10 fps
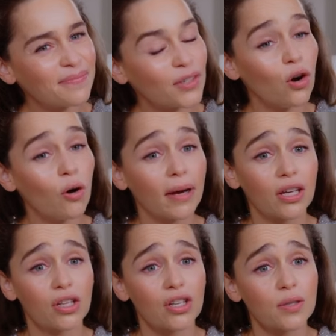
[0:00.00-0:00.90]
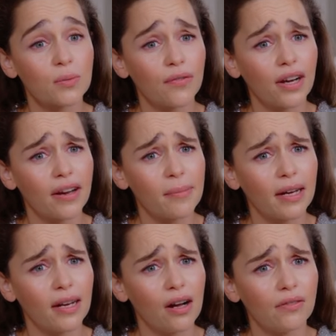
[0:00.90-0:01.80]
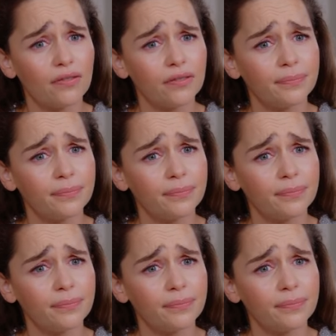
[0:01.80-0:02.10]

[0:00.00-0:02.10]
Oh my goodness, what have I learned about love?